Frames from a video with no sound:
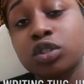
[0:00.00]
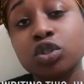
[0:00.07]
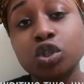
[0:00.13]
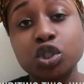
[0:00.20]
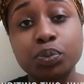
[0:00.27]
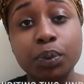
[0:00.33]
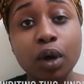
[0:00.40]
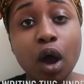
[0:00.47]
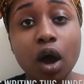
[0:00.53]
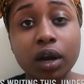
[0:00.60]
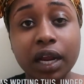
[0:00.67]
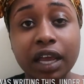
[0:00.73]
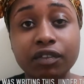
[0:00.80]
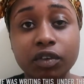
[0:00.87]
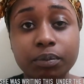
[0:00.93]
So she put all
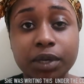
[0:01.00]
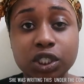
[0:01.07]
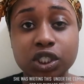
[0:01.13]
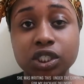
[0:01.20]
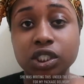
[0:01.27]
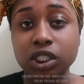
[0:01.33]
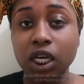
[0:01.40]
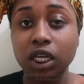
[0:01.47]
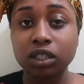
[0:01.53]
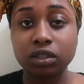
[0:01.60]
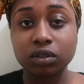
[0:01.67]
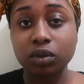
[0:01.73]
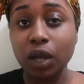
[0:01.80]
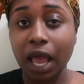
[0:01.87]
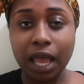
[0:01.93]
that information
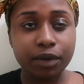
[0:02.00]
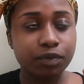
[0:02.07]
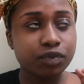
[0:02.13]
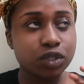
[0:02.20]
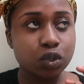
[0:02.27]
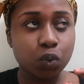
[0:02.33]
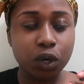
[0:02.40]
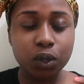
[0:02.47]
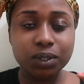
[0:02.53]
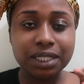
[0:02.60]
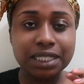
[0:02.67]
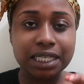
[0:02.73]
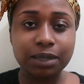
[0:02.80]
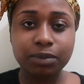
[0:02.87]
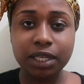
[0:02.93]
done. I swear it was
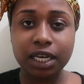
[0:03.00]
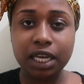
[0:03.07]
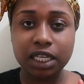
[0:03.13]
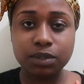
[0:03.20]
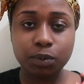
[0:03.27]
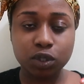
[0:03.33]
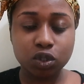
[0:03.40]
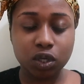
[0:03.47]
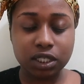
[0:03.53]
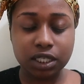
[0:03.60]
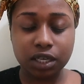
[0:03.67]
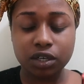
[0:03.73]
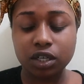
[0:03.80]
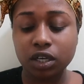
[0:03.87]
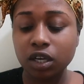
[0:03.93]
the same lady I spoke to on
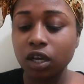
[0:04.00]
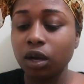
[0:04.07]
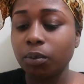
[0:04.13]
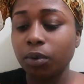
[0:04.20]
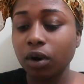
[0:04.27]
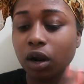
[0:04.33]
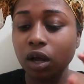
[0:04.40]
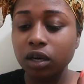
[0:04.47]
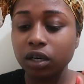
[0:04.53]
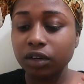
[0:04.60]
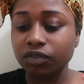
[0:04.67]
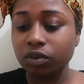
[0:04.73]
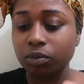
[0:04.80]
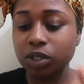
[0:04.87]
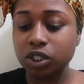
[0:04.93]
Saturday. Put all that
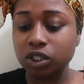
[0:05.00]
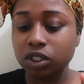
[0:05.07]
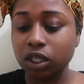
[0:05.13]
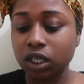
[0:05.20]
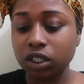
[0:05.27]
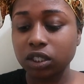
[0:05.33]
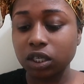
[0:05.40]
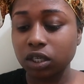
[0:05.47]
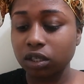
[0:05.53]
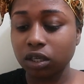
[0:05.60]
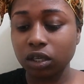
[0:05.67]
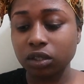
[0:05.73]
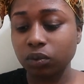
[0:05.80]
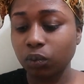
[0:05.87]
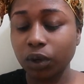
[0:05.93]
information done
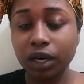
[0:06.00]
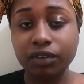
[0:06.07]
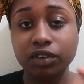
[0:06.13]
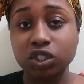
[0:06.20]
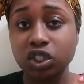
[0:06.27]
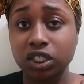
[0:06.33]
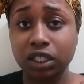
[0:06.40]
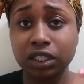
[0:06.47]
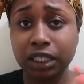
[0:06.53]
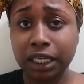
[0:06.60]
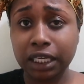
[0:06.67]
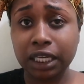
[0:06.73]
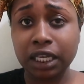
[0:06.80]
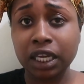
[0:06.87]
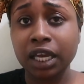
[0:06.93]
and whatever. She's like,
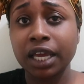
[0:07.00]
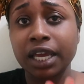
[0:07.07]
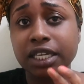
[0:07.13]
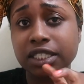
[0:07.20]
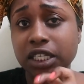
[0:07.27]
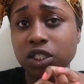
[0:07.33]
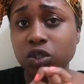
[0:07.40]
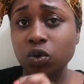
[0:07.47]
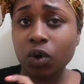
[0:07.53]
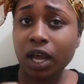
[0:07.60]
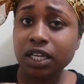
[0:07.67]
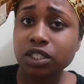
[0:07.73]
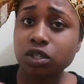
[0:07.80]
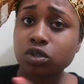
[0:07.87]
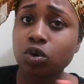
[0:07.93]
okay, says no
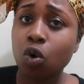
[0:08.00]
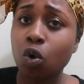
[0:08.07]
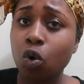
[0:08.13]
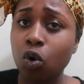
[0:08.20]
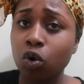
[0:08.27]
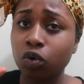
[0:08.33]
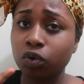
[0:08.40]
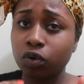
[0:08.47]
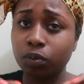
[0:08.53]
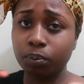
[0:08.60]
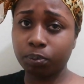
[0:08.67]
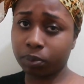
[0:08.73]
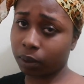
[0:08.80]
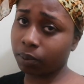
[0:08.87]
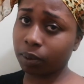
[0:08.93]
access code,
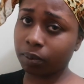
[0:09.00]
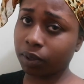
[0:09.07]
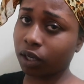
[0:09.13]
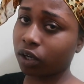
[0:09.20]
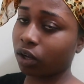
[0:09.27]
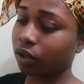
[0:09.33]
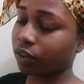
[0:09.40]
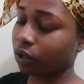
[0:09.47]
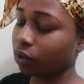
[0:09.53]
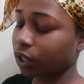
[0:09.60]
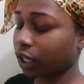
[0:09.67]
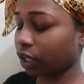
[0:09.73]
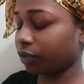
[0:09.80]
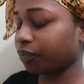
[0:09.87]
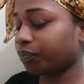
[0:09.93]
blah, blah, blah, and all that.
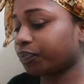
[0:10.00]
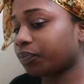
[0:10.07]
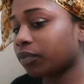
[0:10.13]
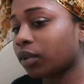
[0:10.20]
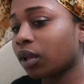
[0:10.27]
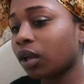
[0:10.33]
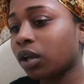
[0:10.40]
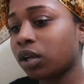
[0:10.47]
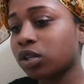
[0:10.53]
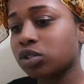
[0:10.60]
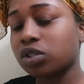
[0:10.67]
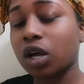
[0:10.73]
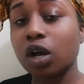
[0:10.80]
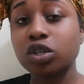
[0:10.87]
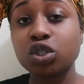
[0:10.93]
Okay.
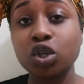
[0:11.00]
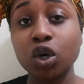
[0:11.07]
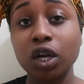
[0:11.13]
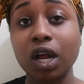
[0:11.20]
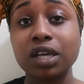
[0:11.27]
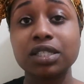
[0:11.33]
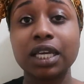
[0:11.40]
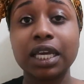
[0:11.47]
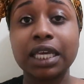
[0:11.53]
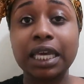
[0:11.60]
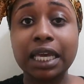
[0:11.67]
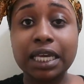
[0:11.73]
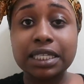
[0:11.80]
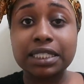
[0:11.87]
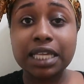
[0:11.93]
So I was good. I was like,
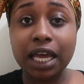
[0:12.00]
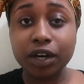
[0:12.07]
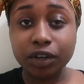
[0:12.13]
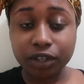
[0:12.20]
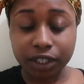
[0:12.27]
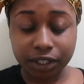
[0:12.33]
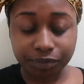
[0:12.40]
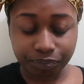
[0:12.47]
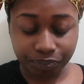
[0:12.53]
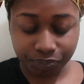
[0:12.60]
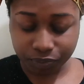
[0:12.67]
okay, Saturday.